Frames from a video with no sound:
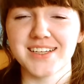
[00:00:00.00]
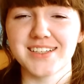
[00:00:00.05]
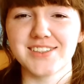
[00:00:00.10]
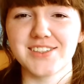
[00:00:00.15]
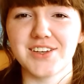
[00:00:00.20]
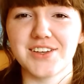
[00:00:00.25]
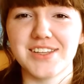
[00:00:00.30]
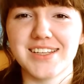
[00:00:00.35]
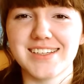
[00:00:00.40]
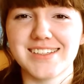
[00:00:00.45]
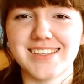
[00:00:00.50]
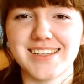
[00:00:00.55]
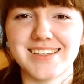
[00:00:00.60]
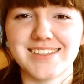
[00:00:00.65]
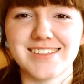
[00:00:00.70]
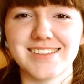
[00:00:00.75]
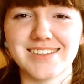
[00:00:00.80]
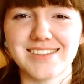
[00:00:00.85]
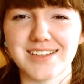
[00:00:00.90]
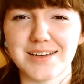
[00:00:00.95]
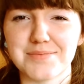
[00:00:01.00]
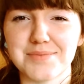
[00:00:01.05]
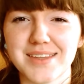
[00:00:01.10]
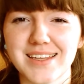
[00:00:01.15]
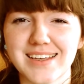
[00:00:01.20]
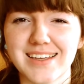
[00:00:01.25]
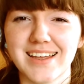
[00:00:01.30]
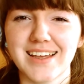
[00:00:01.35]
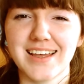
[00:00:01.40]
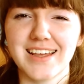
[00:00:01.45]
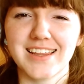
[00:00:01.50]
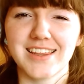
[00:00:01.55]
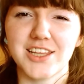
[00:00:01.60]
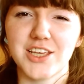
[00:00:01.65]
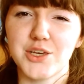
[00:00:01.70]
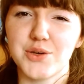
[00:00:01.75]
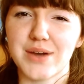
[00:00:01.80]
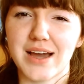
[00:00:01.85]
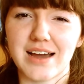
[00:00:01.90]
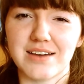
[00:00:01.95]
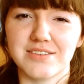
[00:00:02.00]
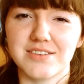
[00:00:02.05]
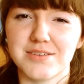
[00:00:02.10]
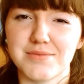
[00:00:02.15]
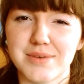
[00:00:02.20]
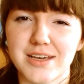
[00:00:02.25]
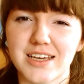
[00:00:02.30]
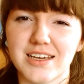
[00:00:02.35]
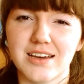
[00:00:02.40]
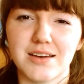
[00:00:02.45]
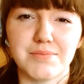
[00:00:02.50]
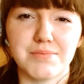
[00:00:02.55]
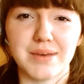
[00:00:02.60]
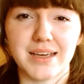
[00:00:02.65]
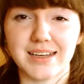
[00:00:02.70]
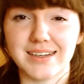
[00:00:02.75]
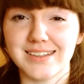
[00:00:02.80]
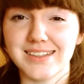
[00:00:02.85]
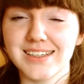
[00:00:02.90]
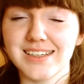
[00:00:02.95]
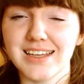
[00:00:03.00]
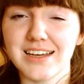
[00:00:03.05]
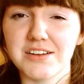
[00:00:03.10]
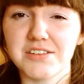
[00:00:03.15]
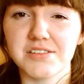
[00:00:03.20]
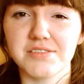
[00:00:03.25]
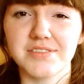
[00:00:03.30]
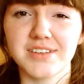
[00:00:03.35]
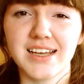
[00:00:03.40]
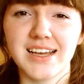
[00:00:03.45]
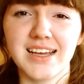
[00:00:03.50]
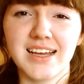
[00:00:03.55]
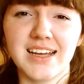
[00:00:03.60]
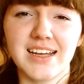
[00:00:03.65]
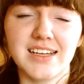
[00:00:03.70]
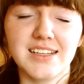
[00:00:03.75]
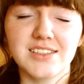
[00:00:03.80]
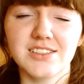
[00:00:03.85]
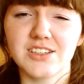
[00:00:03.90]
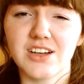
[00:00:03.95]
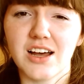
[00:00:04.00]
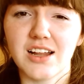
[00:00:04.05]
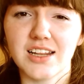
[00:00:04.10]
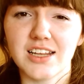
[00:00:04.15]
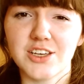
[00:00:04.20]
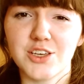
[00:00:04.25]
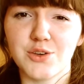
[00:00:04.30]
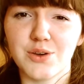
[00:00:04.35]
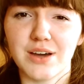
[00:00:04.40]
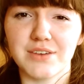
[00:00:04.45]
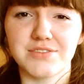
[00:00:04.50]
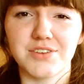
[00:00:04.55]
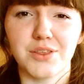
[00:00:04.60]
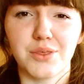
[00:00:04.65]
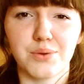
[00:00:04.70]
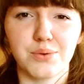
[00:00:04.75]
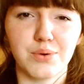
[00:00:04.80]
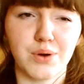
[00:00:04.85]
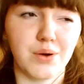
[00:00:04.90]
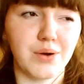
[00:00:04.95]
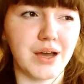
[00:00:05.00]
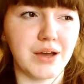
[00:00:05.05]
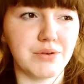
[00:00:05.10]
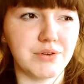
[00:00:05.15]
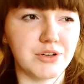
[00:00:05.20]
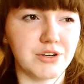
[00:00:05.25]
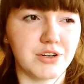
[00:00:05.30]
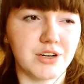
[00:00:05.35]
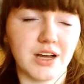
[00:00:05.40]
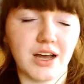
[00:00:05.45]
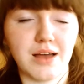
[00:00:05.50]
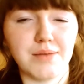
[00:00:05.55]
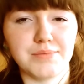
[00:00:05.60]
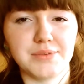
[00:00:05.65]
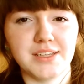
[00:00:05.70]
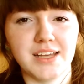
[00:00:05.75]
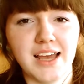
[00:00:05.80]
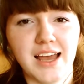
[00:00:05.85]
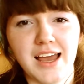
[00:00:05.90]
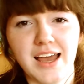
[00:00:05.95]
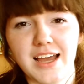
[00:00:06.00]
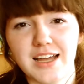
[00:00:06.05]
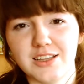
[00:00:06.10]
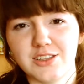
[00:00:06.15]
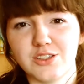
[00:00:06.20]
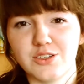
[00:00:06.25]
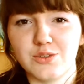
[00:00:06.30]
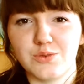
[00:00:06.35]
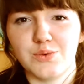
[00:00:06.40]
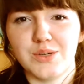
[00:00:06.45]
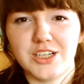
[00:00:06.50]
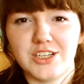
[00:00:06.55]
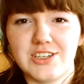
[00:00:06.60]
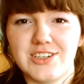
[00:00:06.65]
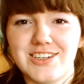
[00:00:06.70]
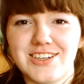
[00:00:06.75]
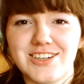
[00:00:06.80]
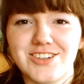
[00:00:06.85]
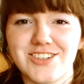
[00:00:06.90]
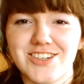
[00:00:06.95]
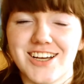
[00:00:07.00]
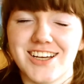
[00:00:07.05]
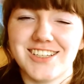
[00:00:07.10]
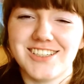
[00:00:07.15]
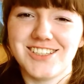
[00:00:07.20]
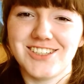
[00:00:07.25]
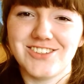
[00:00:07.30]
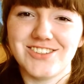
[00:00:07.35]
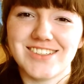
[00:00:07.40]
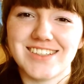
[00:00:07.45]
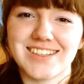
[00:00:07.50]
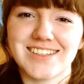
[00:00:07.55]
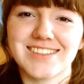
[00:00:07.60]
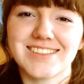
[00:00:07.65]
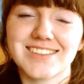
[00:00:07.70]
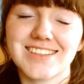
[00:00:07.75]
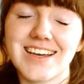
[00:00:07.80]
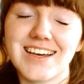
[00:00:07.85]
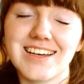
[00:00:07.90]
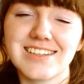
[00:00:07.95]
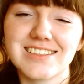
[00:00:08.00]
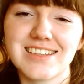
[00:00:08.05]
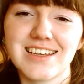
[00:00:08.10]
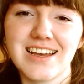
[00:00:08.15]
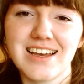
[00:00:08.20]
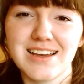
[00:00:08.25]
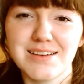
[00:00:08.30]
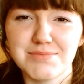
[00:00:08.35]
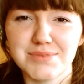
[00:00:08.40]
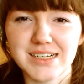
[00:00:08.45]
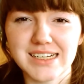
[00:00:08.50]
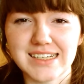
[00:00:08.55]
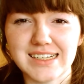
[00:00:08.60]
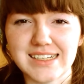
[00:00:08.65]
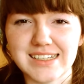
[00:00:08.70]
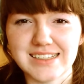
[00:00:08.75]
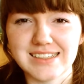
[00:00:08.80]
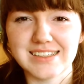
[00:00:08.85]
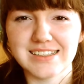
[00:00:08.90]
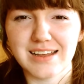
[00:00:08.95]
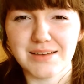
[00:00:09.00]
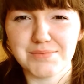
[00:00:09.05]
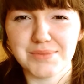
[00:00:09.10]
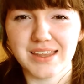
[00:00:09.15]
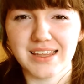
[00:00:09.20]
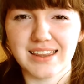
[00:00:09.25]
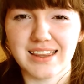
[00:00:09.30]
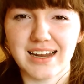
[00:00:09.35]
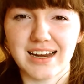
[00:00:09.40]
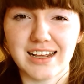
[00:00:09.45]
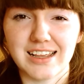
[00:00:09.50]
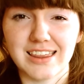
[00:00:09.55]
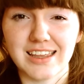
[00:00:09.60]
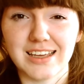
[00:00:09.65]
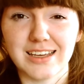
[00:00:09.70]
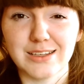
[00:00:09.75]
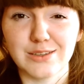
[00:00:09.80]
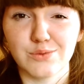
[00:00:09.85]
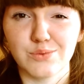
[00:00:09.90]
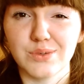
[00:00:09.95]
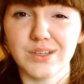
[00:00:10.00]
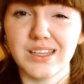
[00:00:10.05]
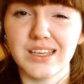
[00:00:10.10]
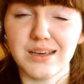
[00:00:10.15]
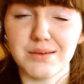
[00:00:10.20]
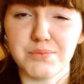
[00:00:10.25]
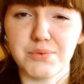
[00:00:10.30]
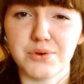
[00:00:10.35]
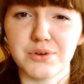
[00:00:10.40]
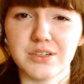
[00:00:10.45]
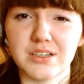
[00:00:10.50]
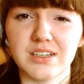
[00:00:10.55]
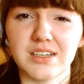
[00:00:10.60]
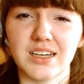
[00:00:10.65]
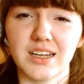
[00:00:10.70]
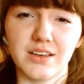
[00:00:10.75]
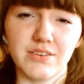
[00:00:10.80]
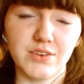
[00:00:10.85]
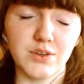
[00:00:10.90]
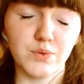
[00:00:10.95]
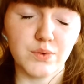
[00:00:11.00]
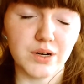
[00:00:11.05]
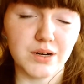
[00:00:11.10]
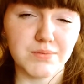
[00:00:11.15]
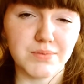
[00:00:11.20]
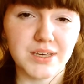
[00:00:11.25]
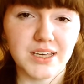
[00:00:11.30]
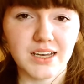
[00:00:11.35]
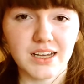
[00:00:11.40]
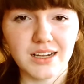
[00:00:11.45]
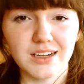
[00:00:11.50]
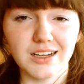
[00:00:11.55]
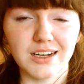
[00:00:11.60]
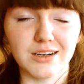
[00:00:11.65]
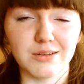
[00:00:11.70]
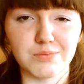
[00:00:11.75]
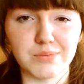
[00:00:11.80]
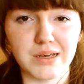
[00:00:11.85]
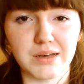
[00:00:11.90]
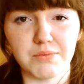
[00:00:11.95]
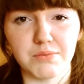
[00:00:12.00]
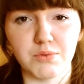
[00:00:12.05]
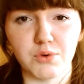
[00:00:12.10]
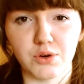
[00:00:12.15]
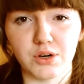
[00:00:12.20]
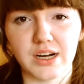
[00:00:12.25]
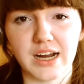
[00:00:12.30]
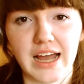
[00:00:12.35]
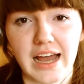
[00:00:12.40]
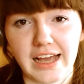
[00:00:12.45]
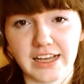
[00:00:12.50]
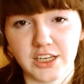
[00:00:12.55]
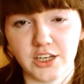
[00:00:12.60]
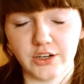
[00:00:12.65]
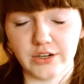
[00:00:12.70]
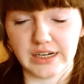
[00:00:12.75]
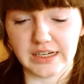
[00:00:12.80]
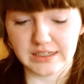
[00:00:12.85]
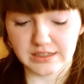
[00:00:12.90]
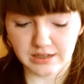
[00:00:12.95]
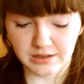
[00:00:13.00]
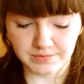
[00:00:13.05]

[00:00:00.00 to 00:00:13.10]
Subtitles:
So this isn't something that you have to make a big deal out of. It's not like you have to throw out your cups and switch to just using scales, but it is something that I think is really important if you want to be a little bit more accurate.